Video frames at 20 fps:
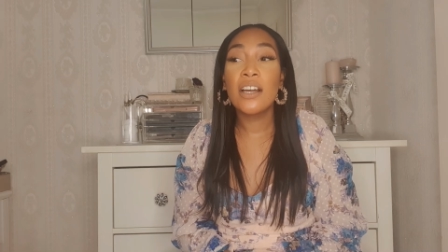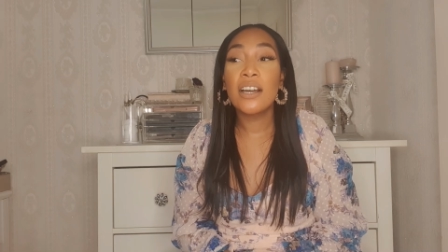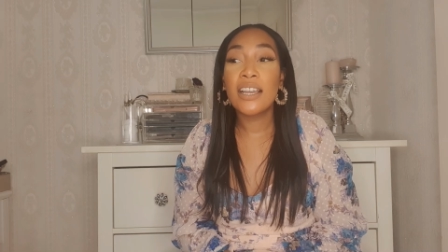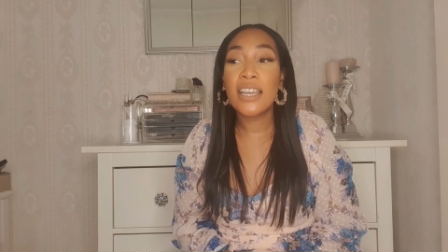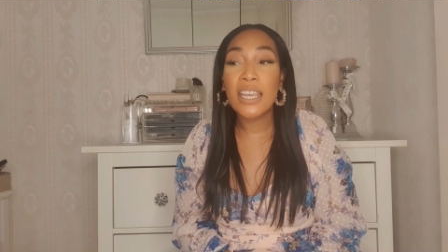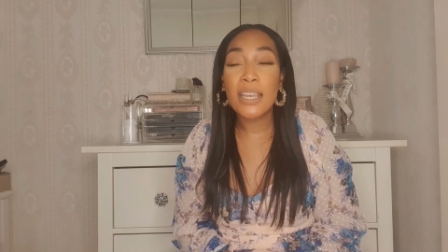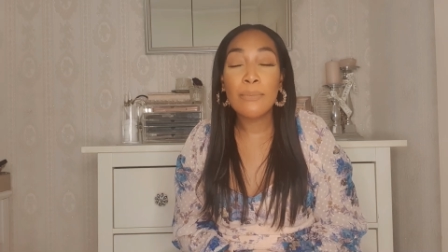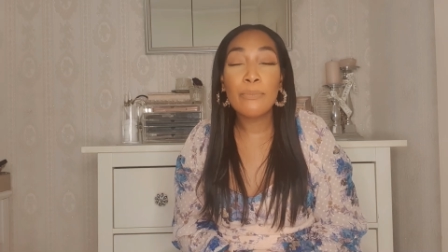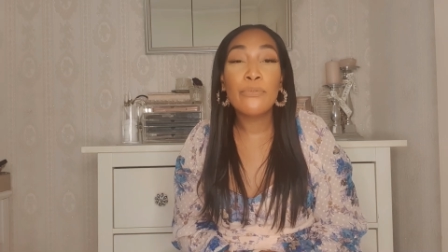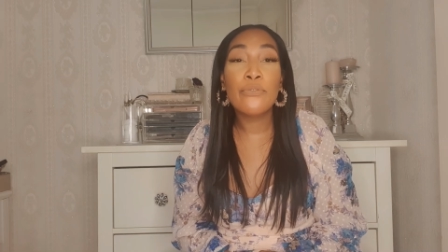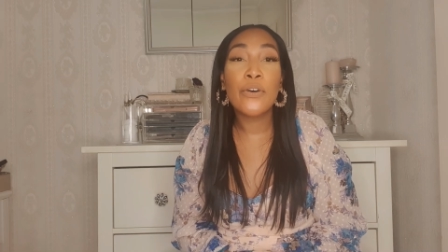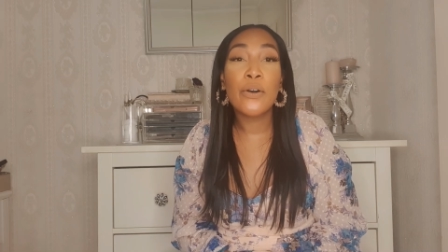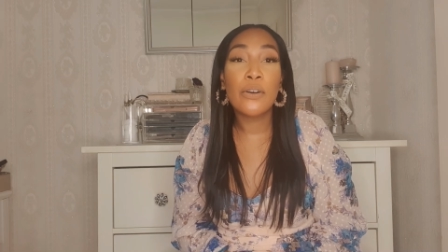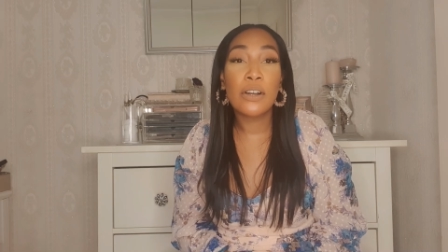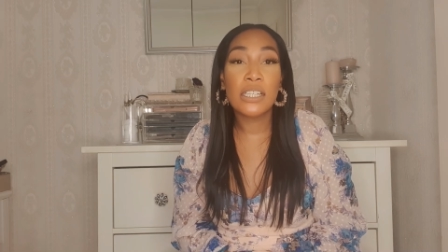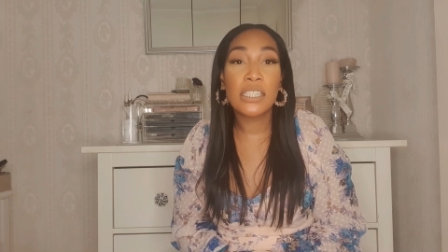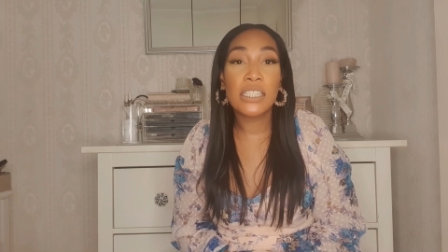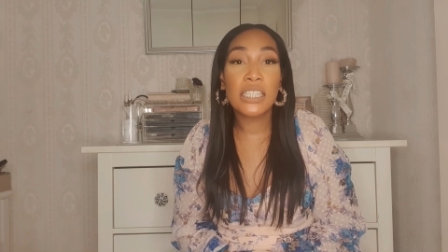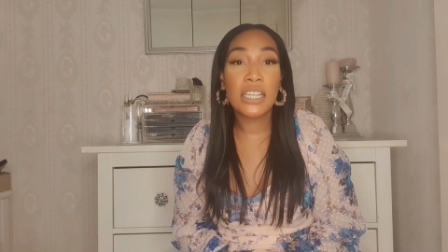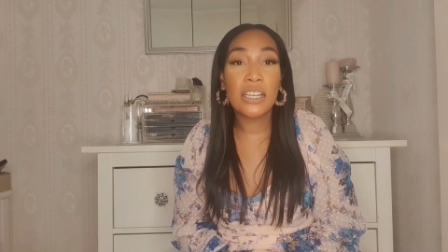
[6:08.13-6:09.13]
Keep
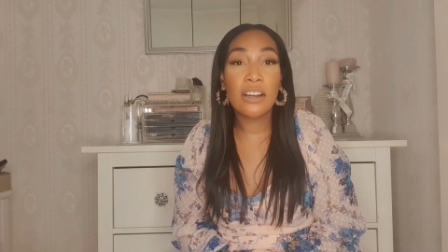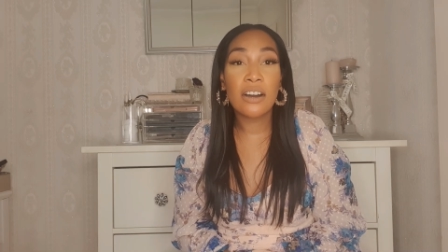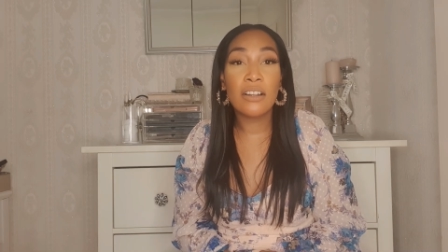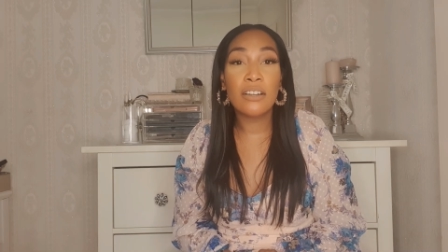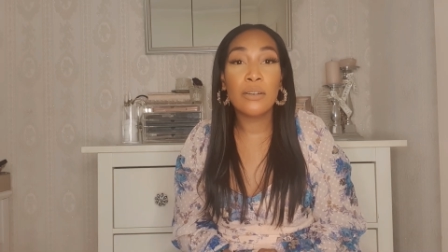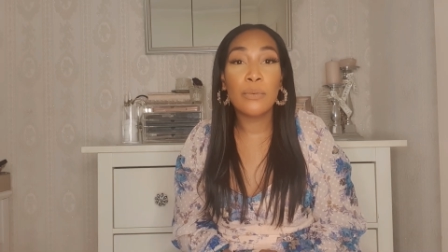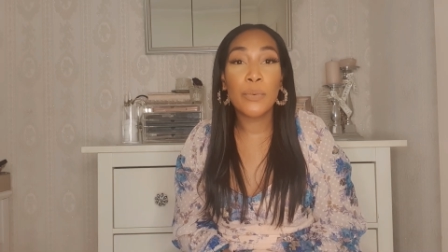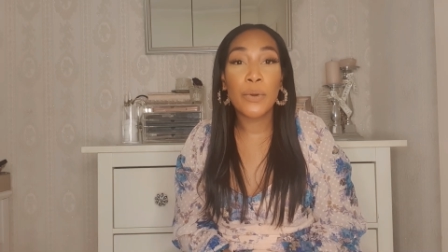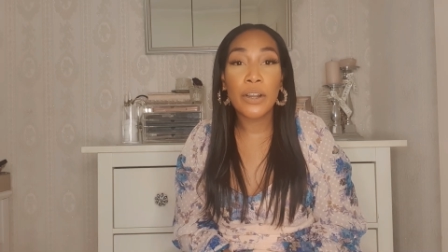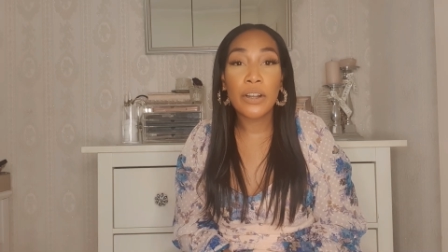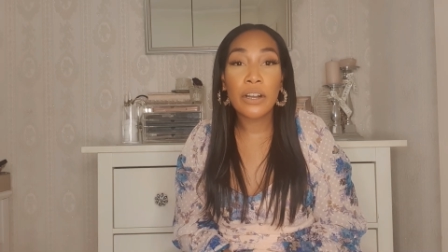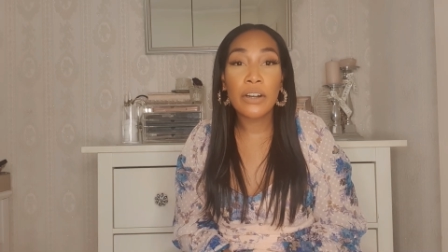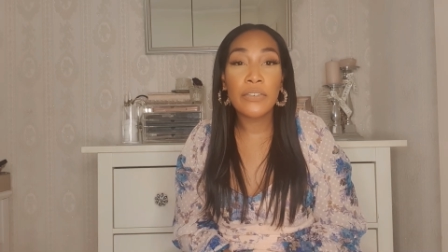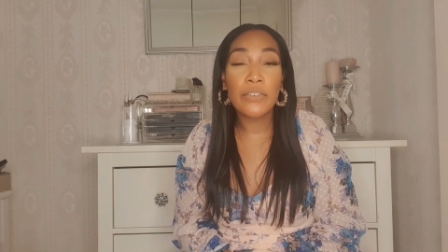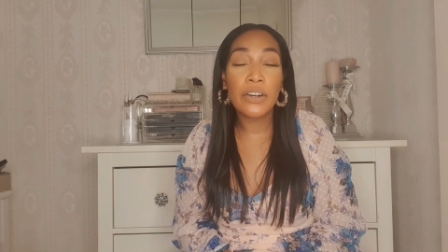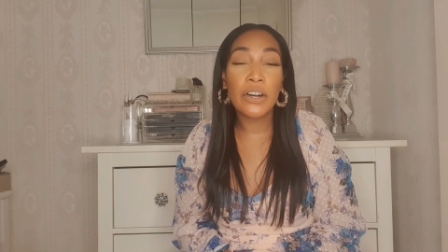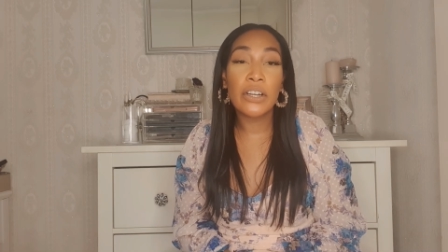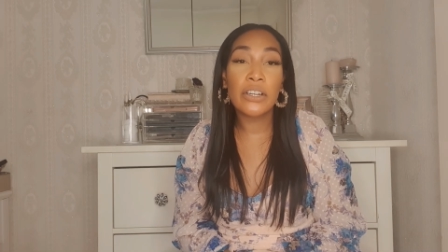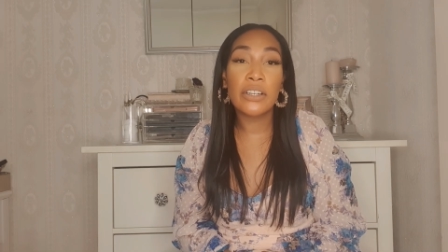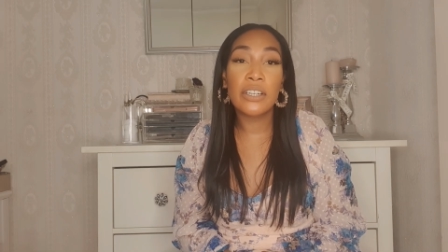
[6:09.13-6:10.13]
focusing on the work
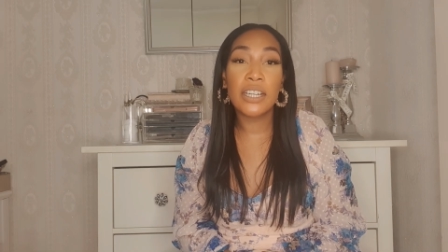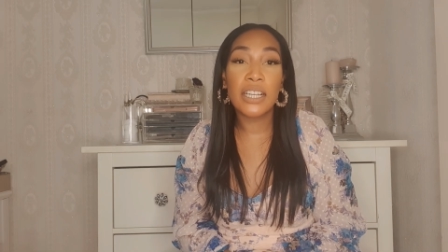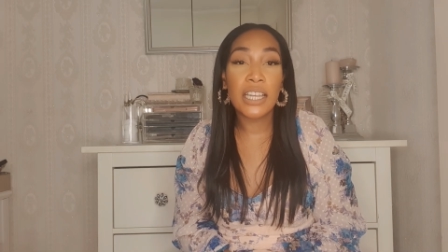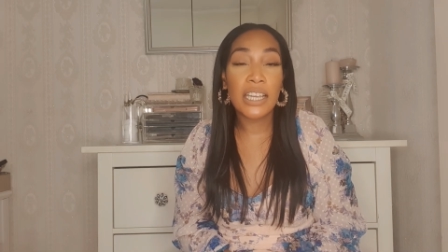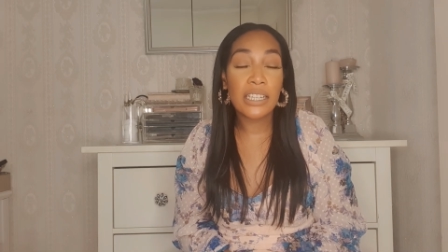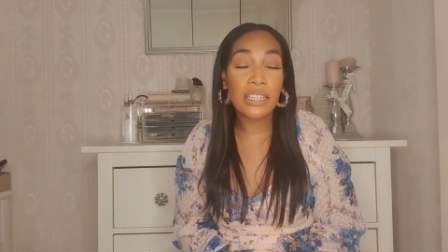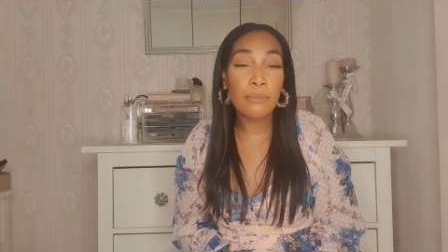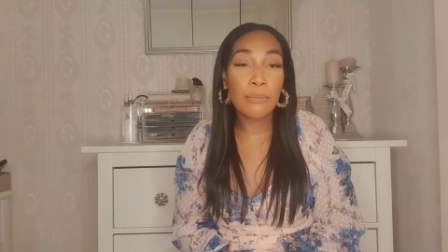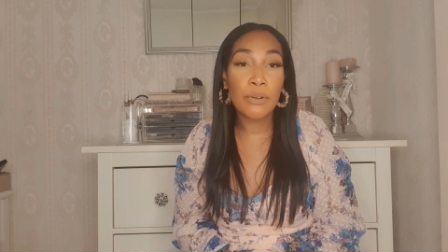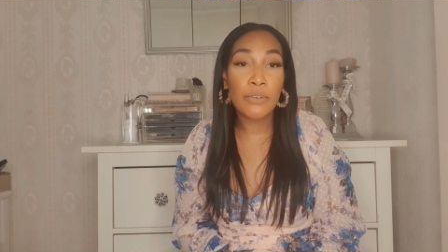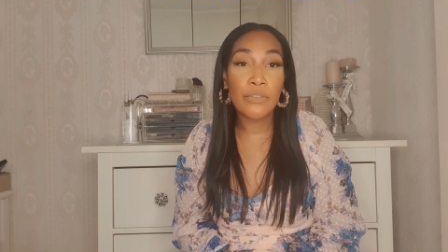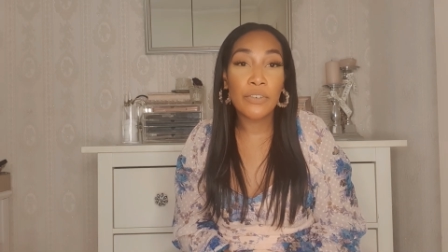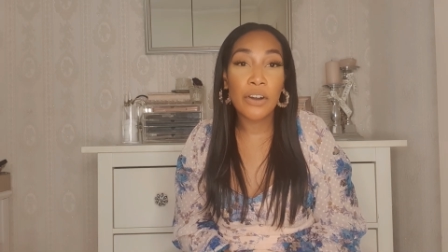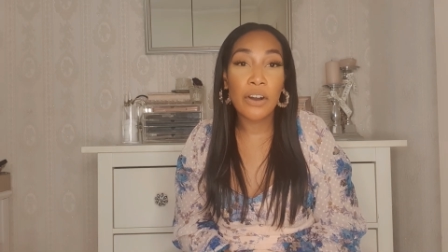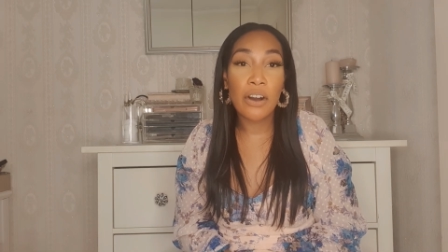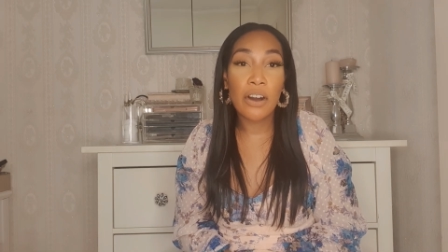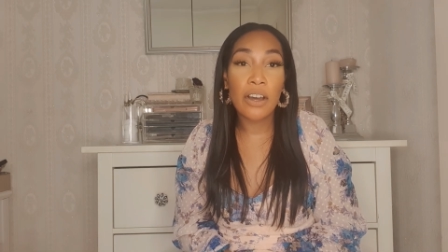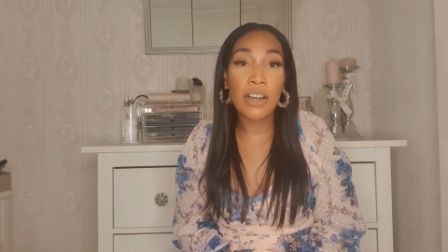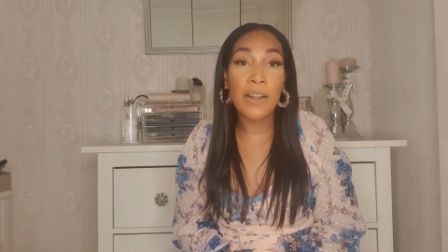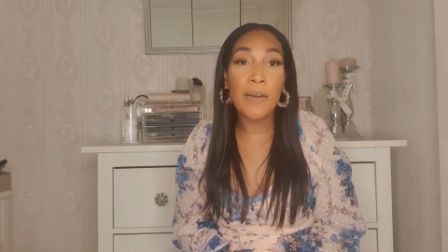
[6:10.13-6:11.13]
of God, on the kingdom of
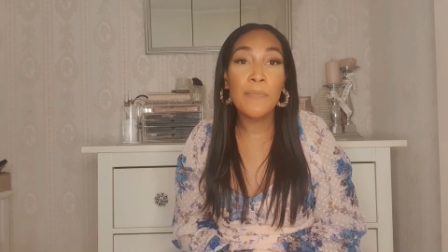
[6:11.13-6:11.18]
God,